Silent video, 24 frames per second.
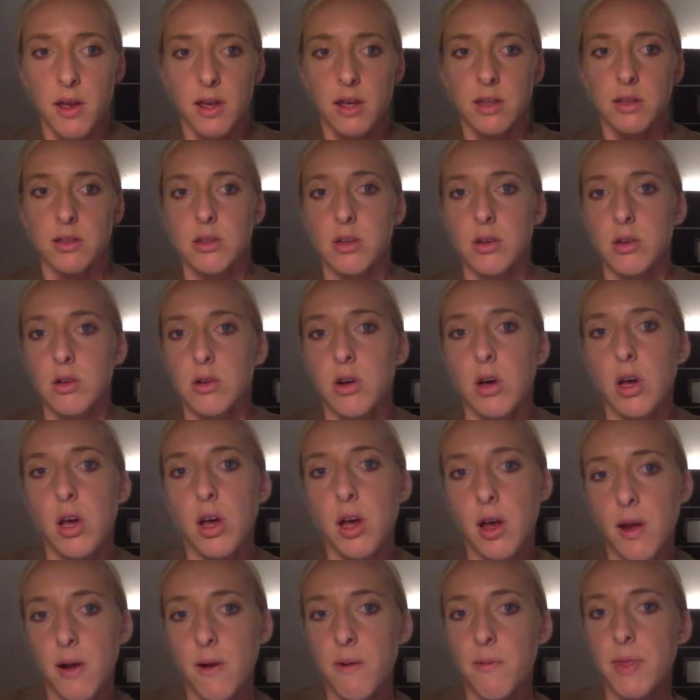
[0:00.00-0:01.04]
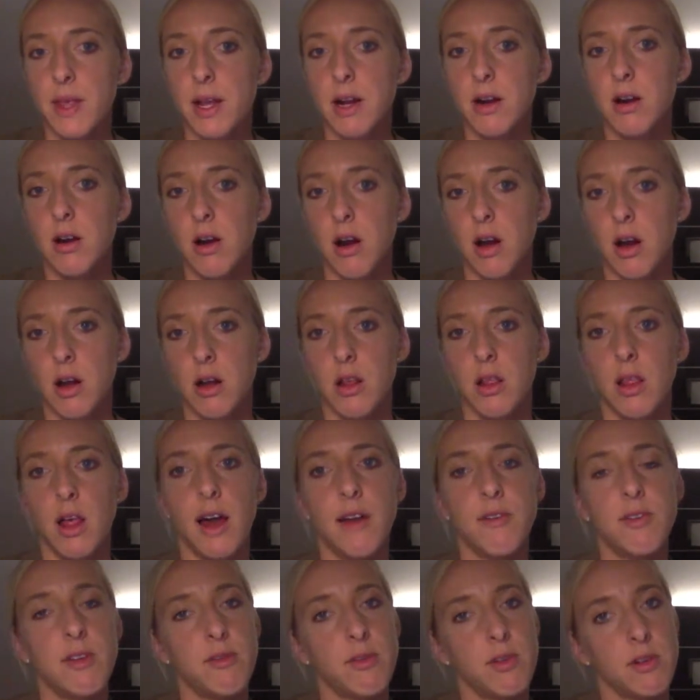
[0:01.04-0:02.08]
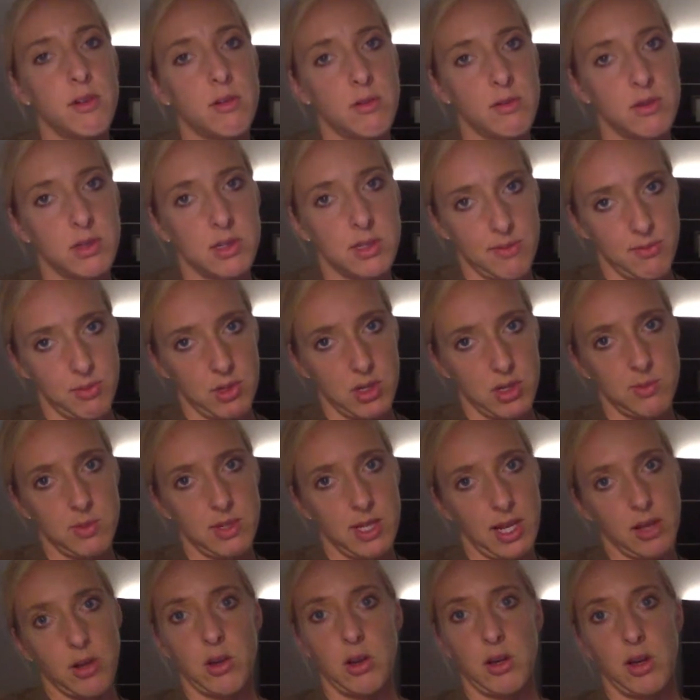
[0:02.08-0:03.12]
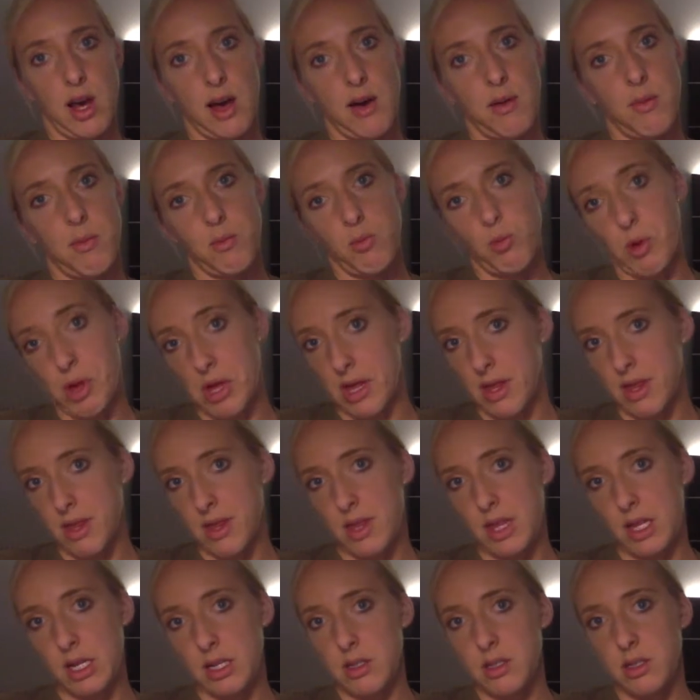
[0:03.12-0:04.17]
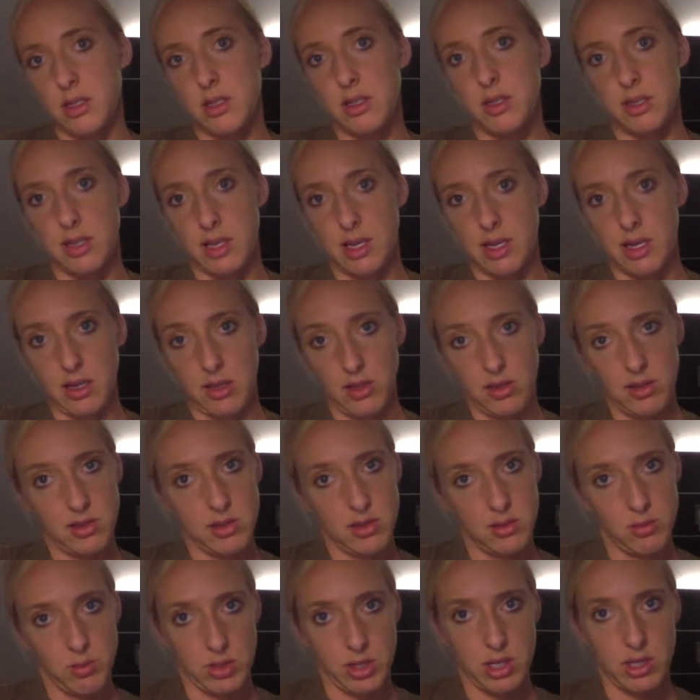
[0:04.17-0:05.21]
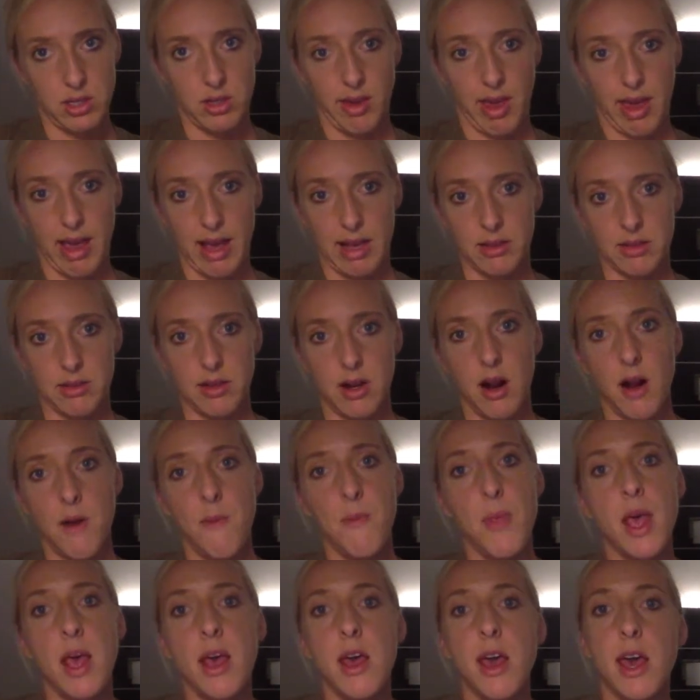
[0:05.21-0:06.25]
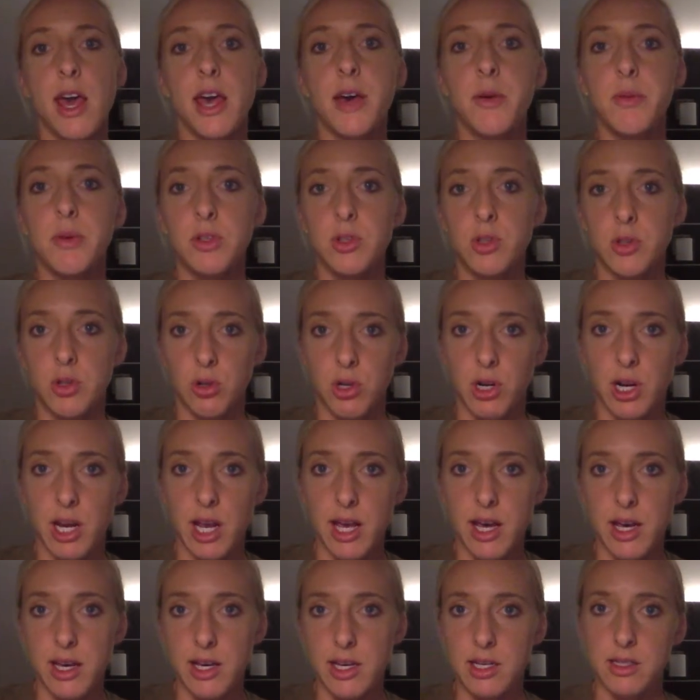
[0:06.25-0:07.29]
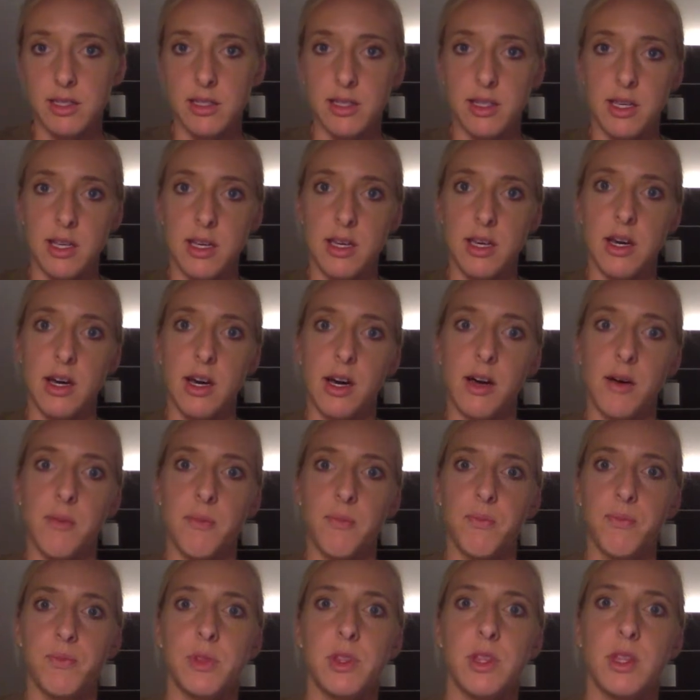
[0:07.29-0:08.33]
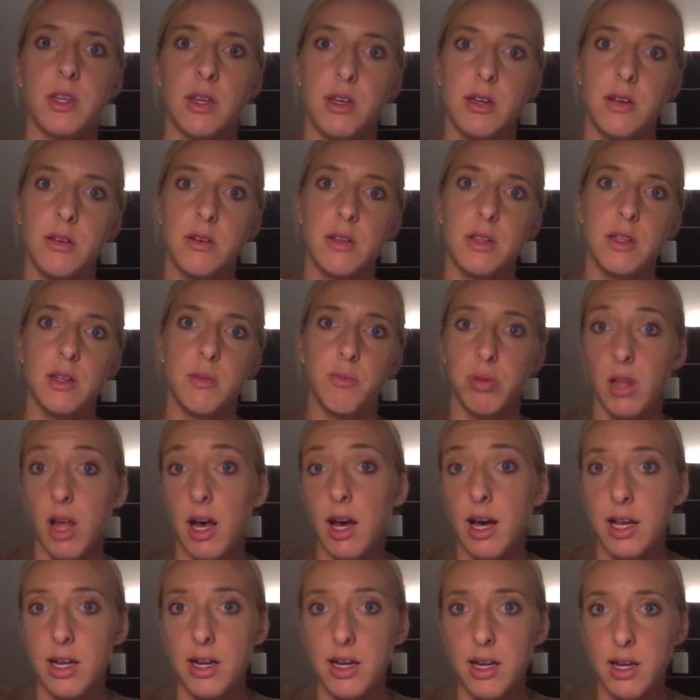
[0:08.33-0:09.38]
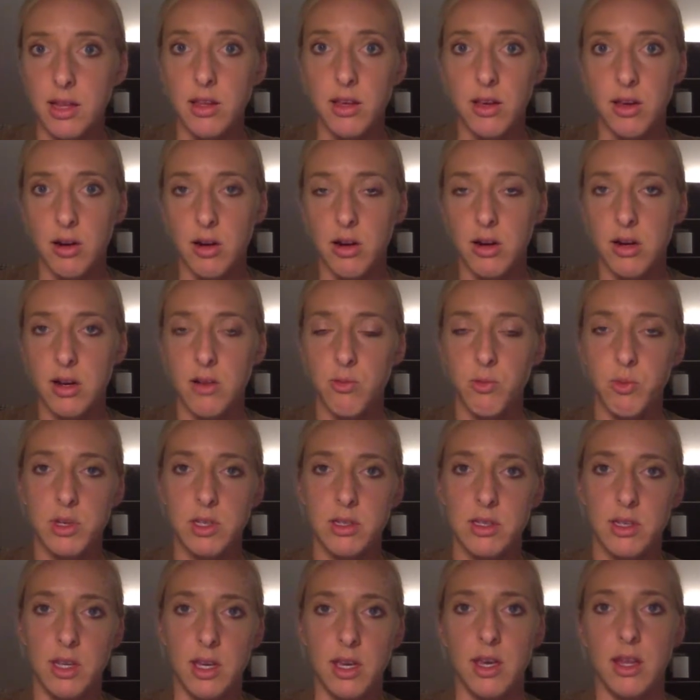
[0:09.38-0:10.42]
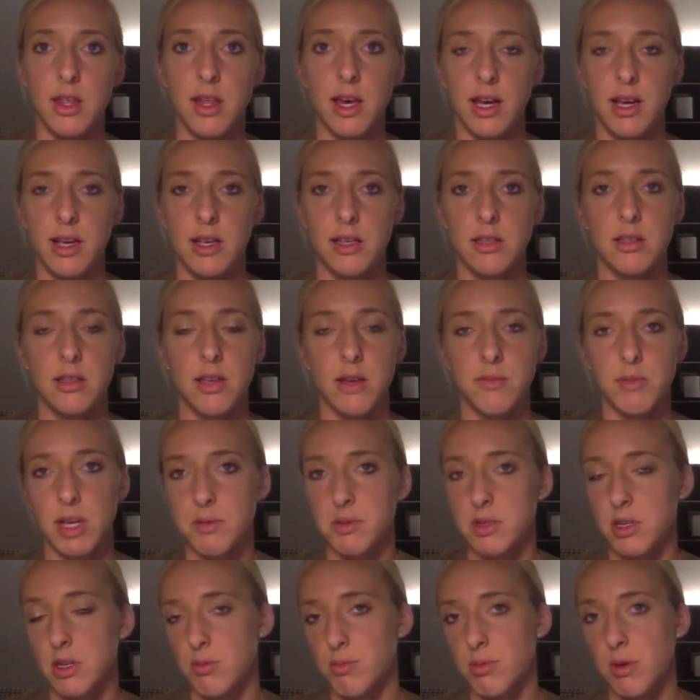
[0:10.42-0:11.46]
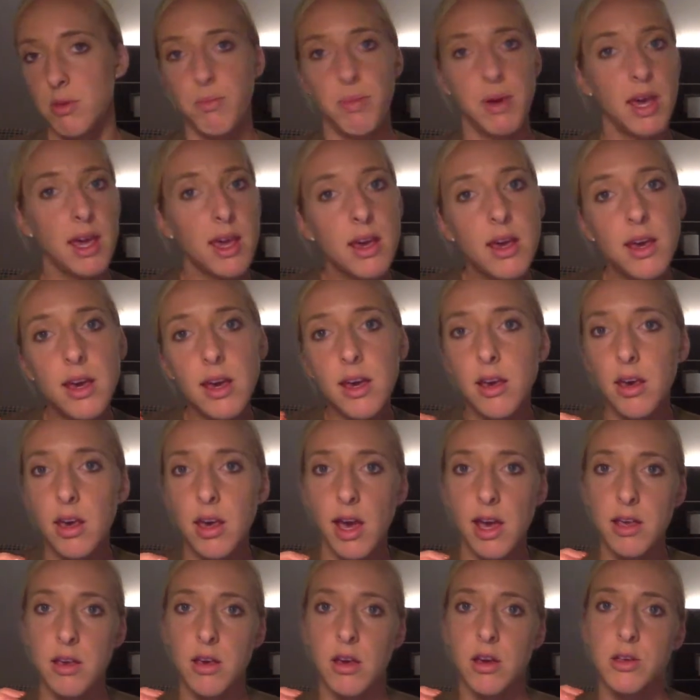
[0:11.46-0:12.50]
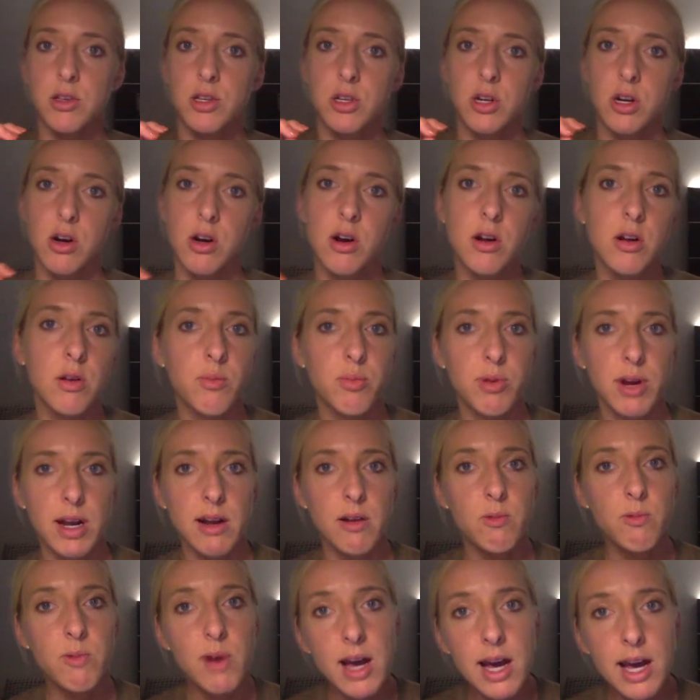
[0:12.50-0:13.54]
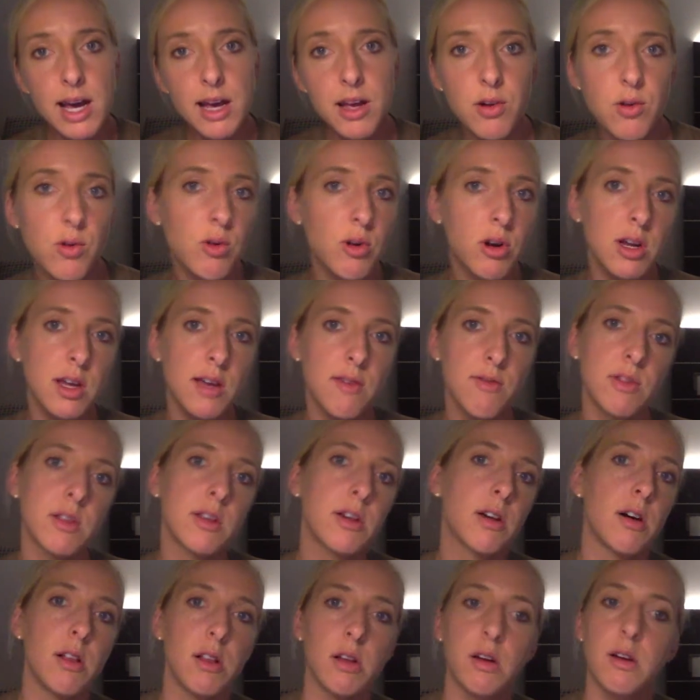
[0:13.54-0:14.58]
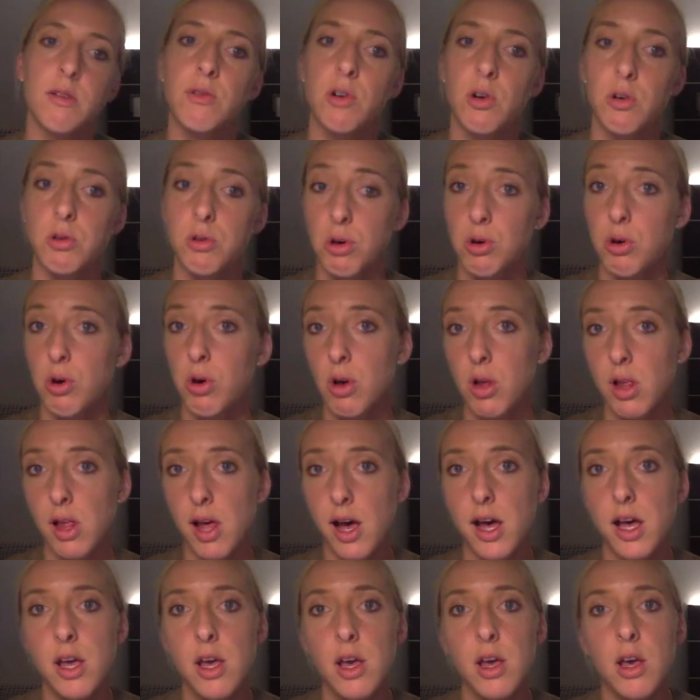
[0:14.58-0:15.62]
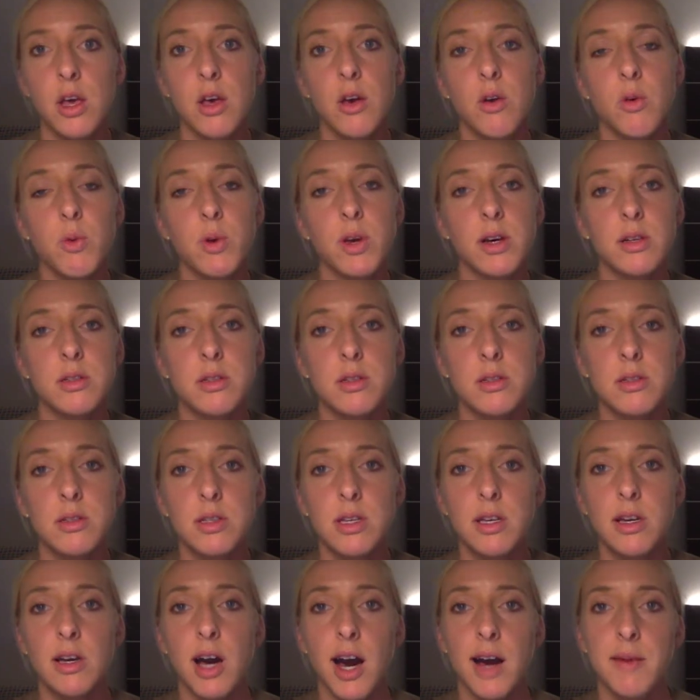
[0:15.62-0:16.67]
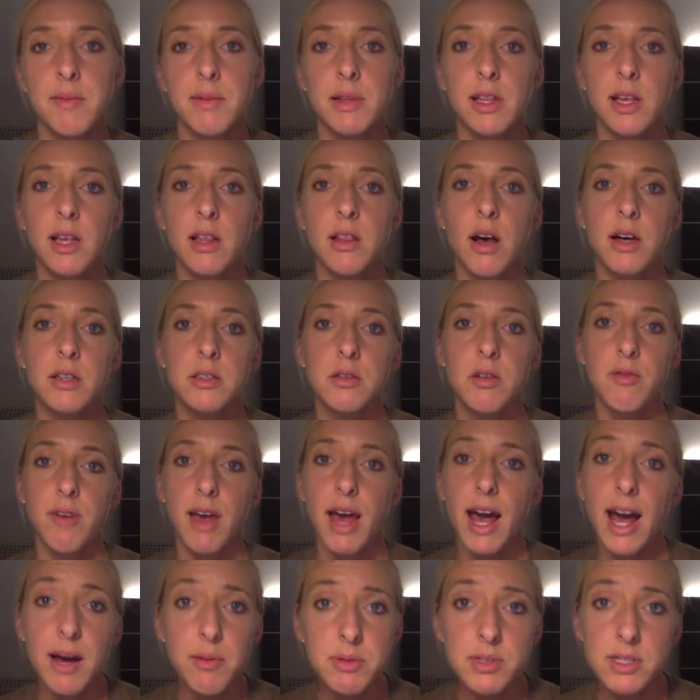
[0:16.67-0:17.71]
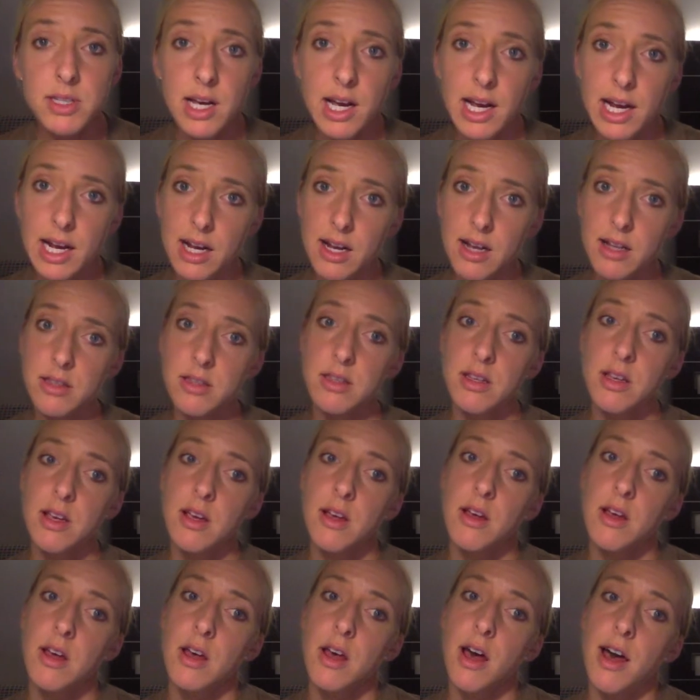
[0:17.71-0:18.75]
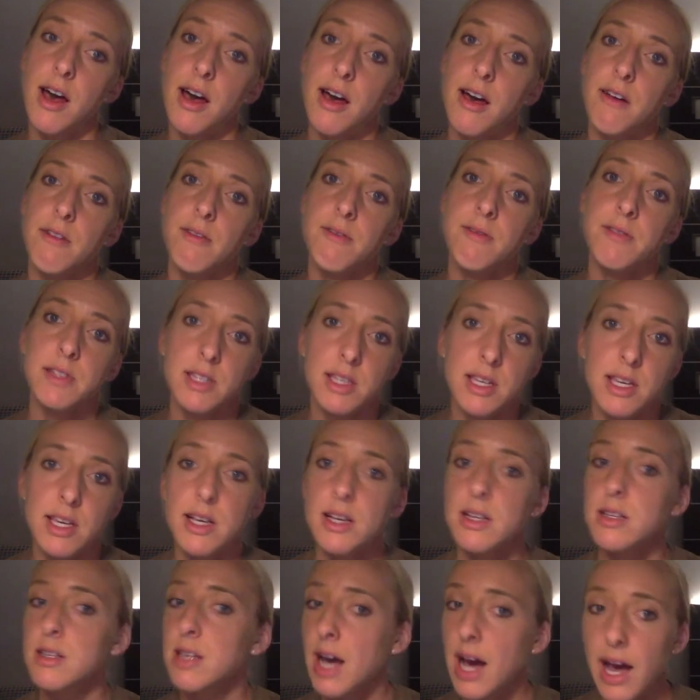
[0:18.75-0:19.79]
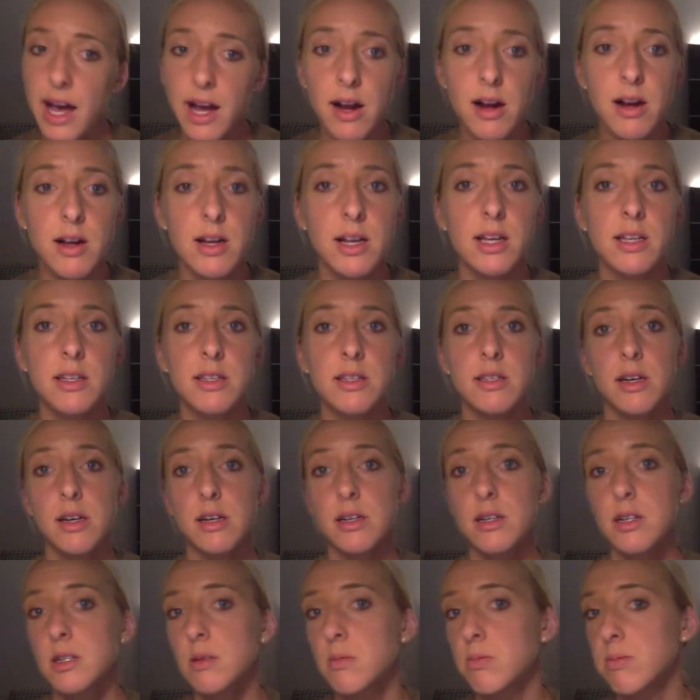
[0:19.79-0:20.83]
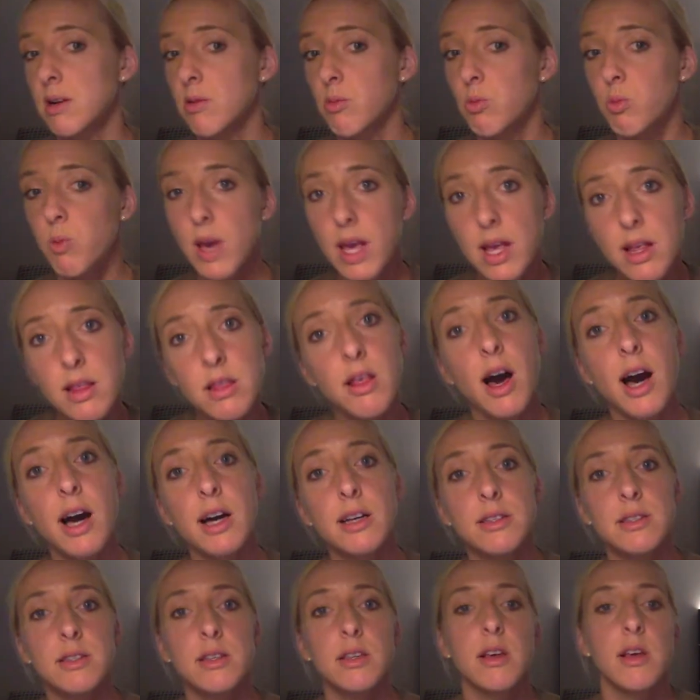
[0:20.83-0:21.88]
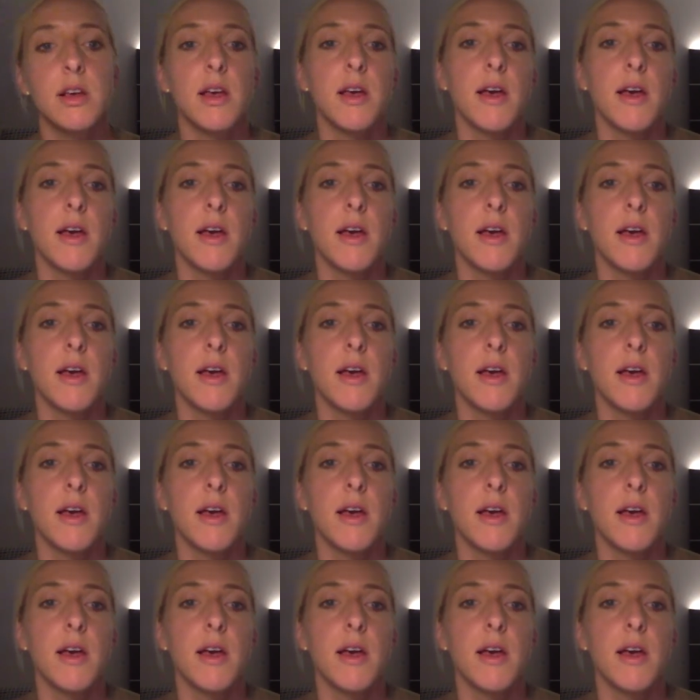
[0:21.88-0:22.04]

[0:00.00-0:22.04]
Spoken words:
So there are a lot of different symptoms that come with this disease, with this cancer. Hematuria is the blood in the urine, and we see that sometimes it could be pink, it could turn bright red, or even the color of Coca-Cola. We also see commonly loss of appetite, fatigue, tiredness, unexplained weight loss.